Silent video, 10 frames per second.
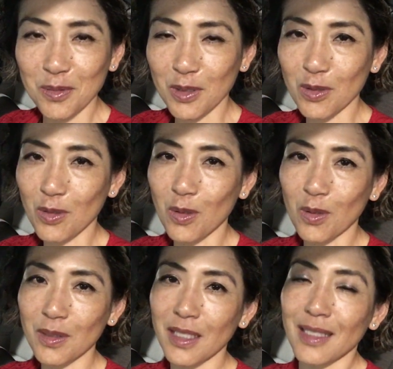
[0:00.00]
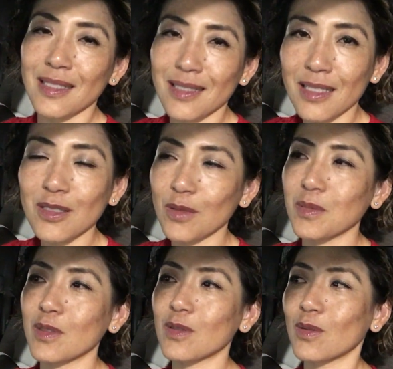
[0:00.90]
the soul, the essence of
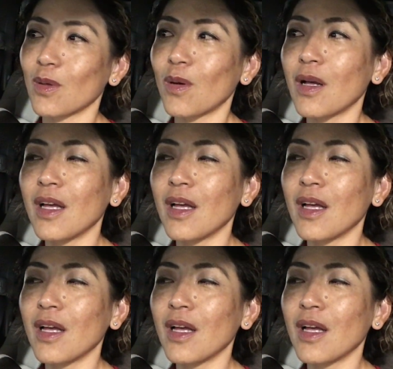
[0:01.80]
the soul.